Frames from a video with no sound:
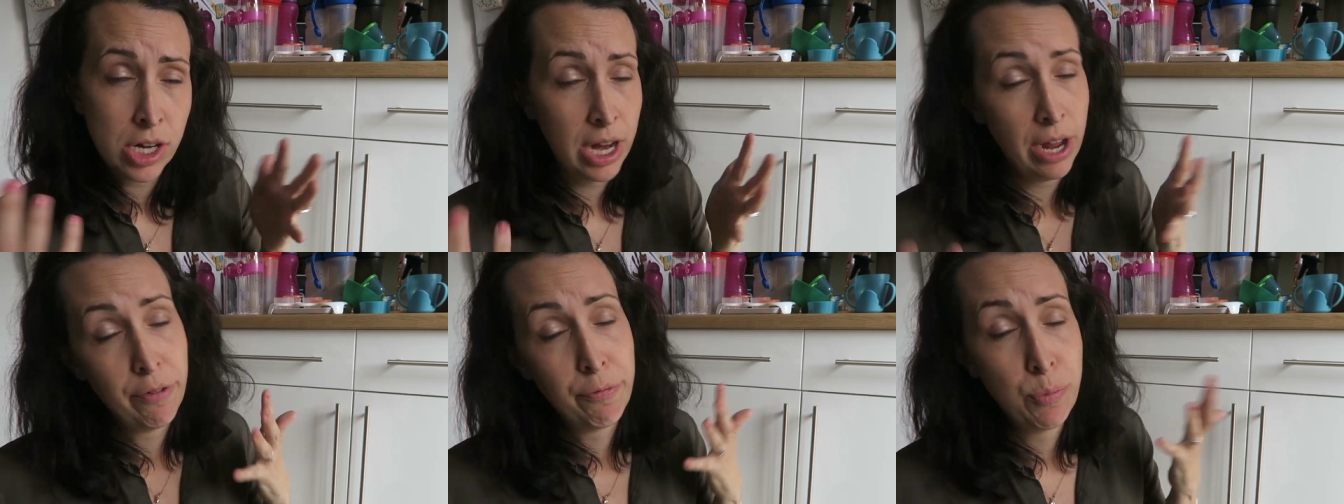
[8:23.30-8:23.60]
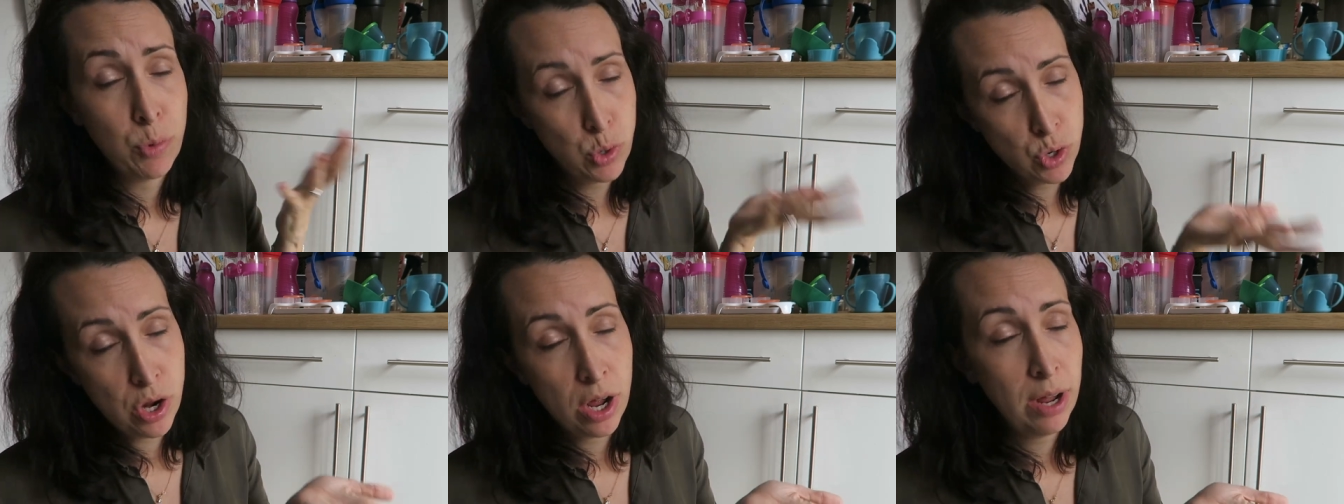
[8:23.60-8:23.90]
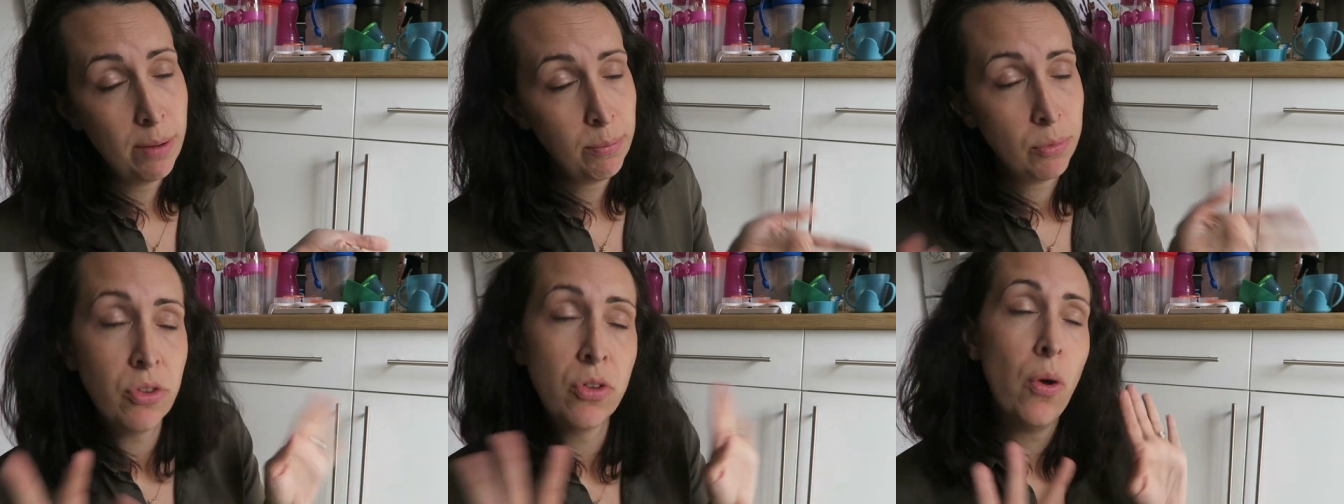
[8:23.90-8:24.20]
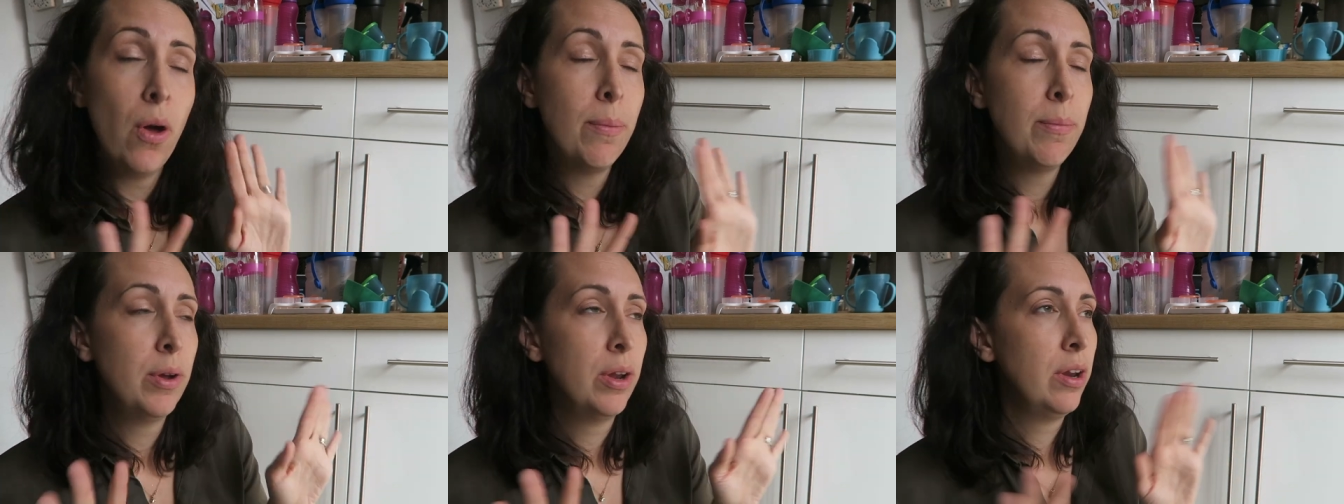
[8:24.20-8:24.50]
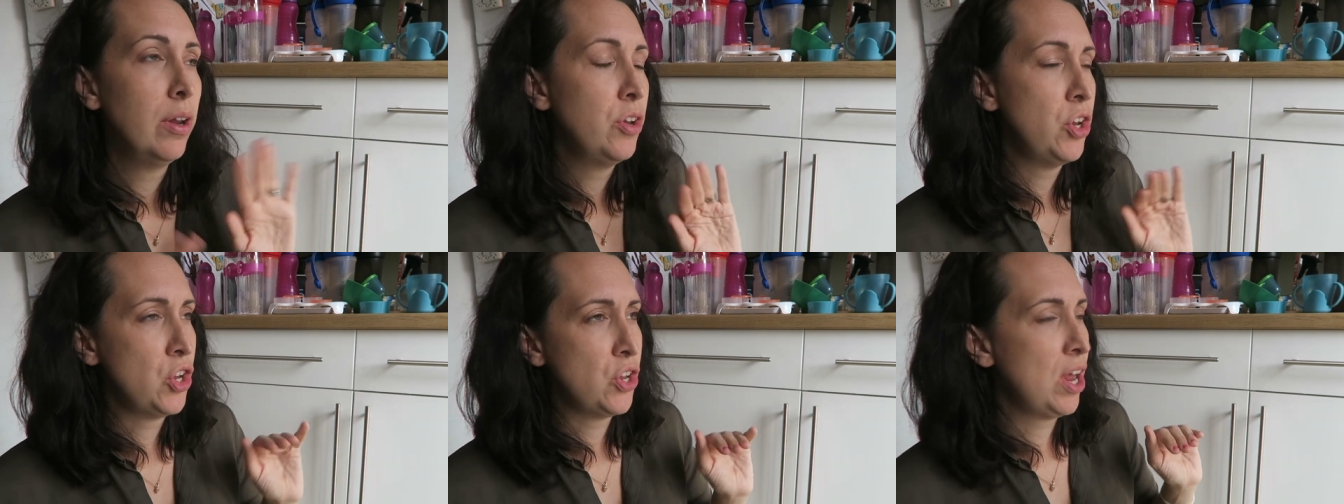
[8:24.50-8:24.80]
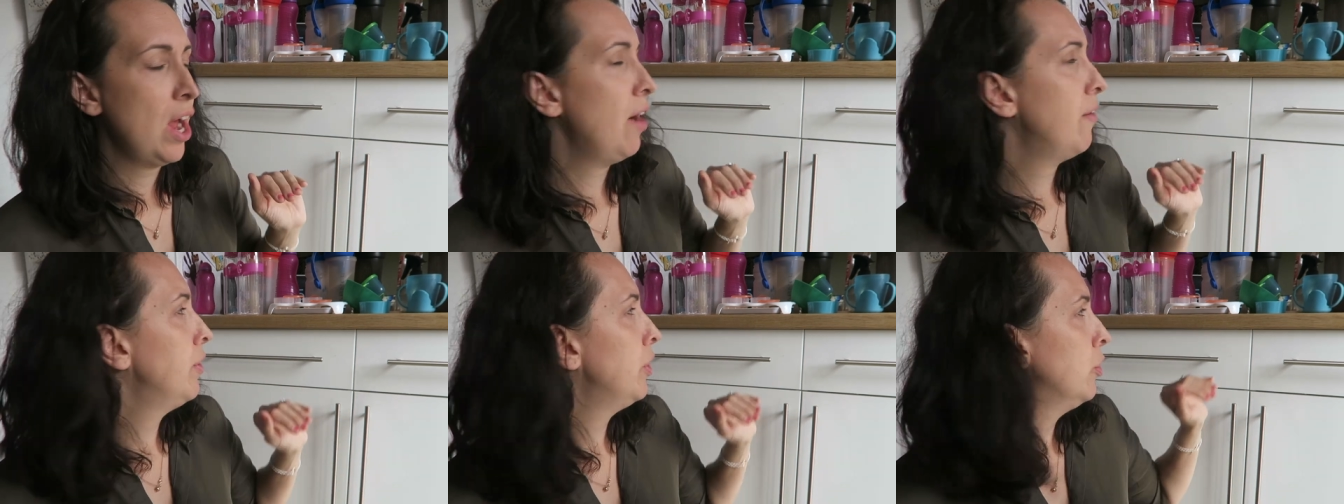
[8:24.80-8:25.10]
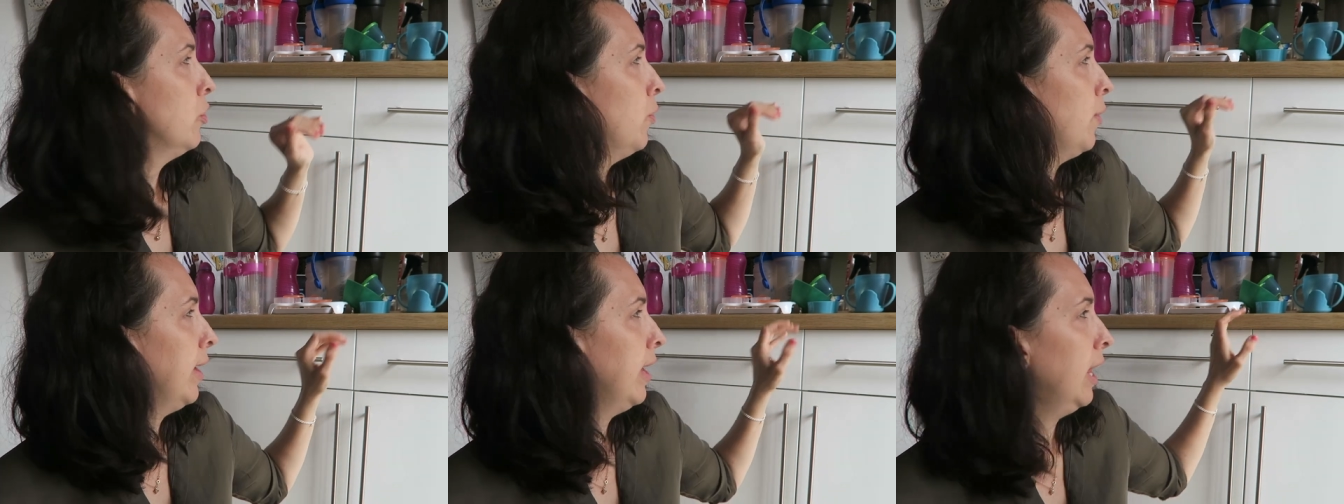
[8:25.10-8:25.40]
have more time, so I'm gonna just carry
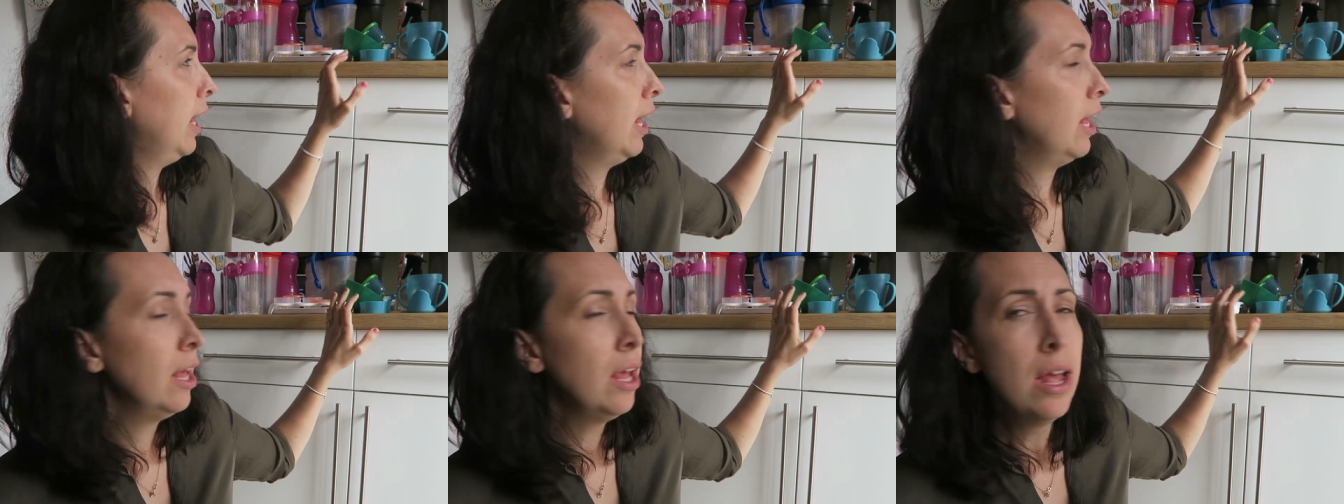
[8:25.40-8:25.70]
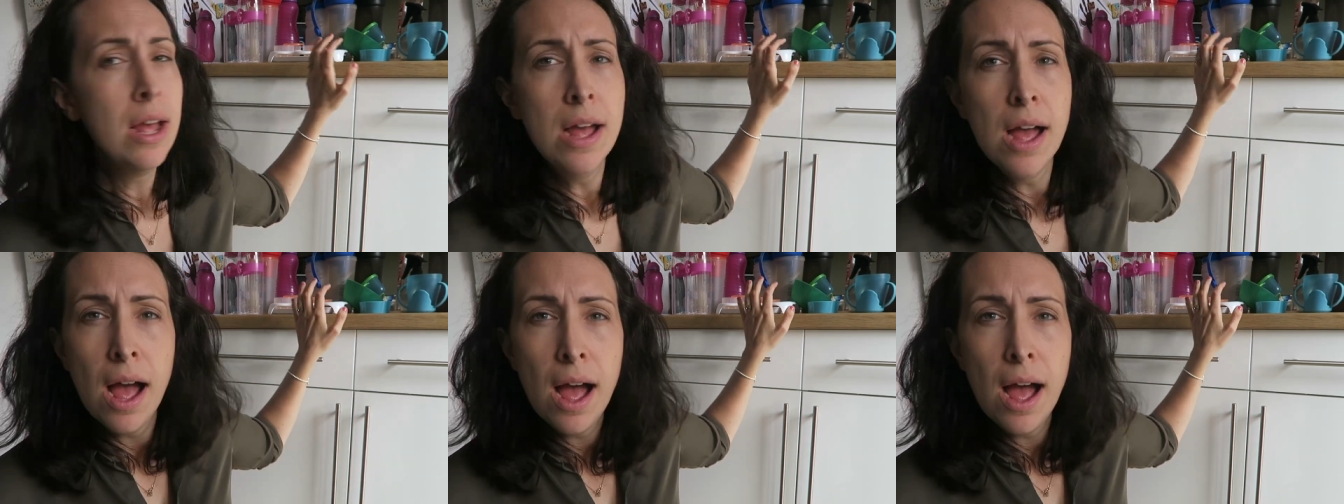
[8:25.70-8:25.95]
on quickly.